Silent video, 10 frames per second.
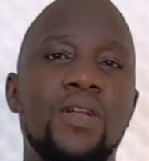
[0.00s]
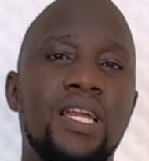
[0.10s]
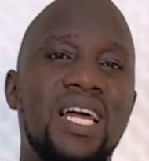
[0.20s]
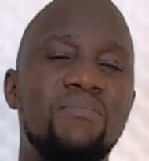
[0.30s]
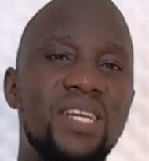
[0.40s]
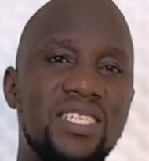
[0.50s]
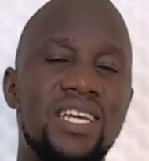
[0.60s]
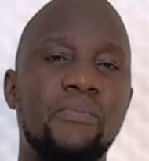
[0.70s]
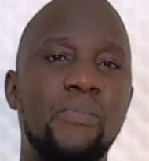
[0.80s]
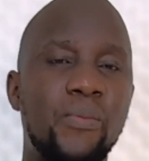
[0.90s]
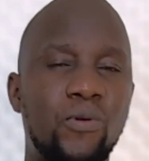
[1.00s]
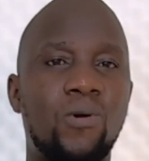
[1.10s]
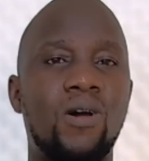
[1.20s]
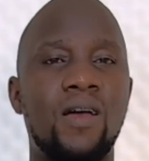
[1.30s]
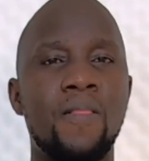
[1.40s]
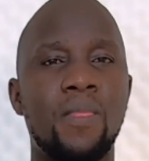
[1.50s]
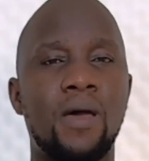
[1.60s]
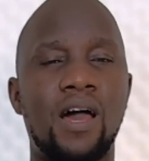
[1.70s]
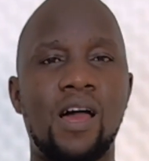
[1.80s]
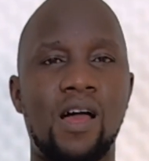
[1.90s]
That means that people
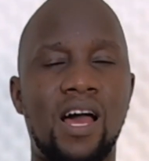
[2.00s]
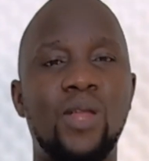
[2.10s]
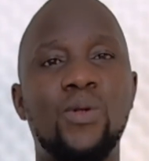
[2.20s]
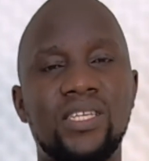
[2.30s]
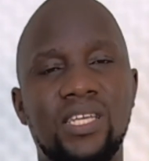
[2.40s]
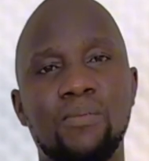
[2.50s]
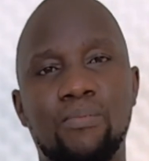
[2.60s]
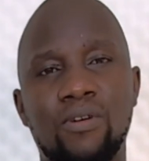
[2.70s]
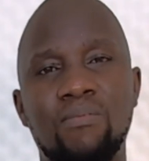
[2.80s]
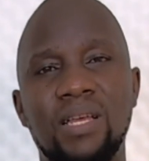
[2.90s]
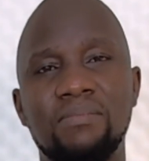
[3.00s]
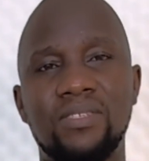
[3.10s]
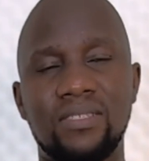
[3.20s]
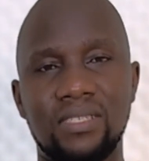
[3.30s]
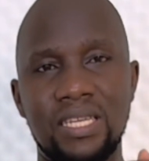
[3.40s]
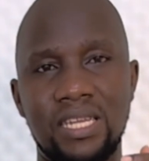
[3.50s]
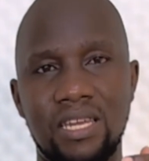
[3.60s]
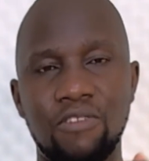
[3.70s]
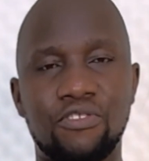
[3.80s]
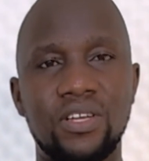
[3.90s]
are addressing problems in a
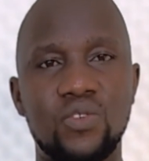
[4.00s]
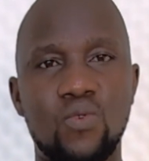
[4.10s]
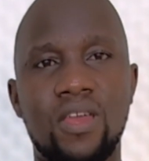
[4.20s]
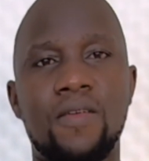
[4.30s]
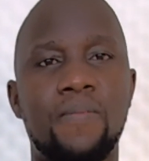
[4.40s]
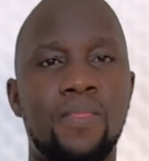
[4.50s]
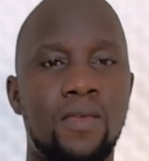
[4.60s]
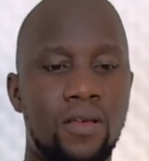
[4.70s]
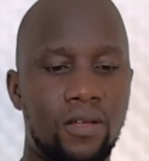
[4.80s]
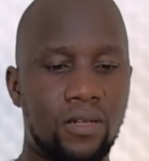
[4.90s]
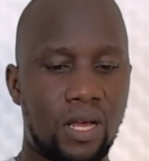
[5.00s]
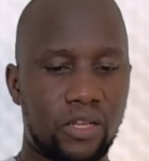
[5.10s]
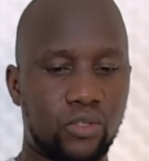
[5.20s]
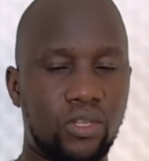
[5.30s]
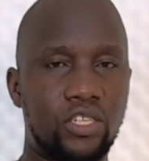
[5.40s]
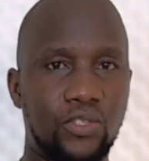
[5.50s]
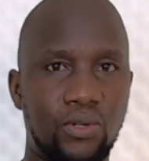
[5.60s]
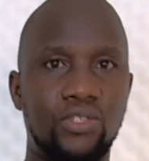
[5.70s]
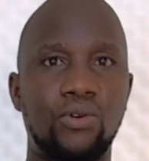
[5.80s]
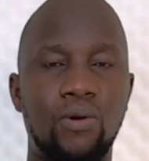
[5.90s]
different way. So it is
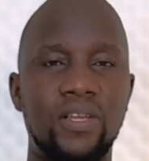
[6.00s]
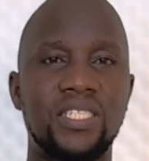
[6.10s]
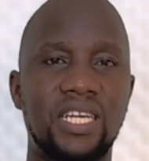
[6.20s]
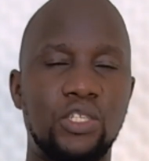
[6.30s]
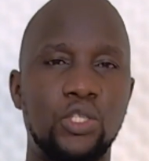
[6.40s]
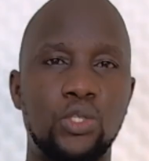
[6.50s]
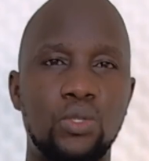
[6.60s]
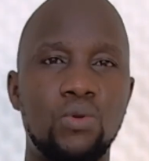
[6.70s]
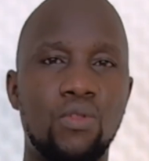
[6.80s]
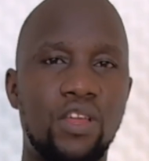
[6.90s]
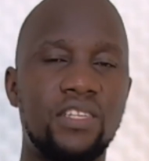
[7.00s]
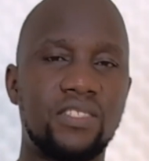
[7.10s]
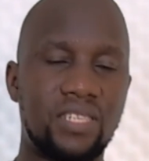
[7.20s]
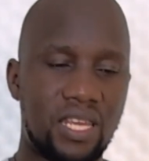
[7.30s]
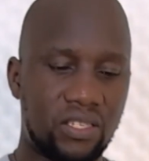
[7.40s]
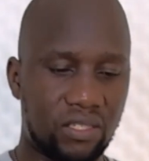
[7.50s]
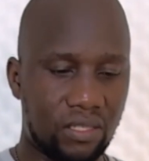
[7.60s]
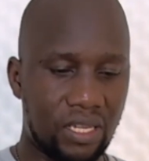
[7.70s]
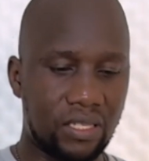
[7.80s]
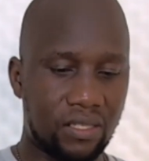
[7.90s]
not always that you should do things in
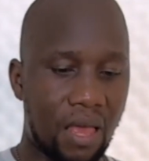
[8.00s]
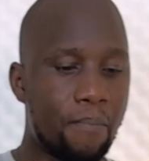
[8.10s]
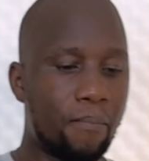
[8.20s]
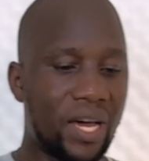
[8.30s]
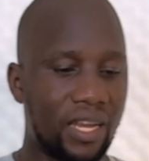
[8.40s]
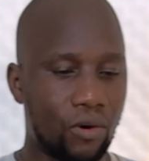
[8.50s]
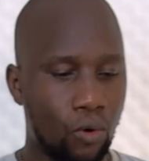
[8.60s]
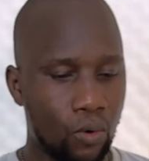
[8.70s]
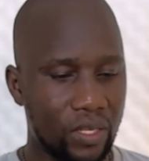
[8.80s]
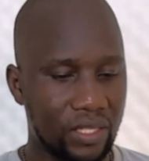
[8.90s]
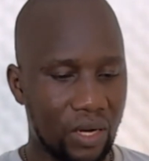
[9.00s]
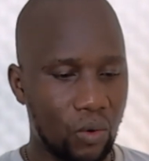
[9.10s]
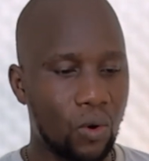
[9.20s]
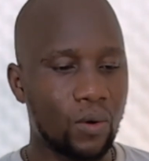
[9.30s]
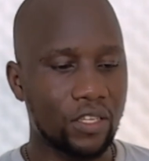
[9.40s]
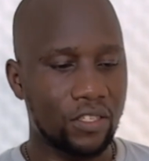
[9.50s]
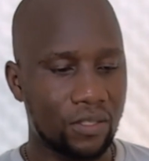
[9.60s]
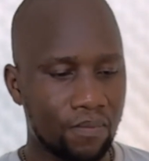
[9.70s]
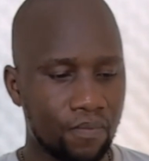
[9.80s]
the same manner always and always.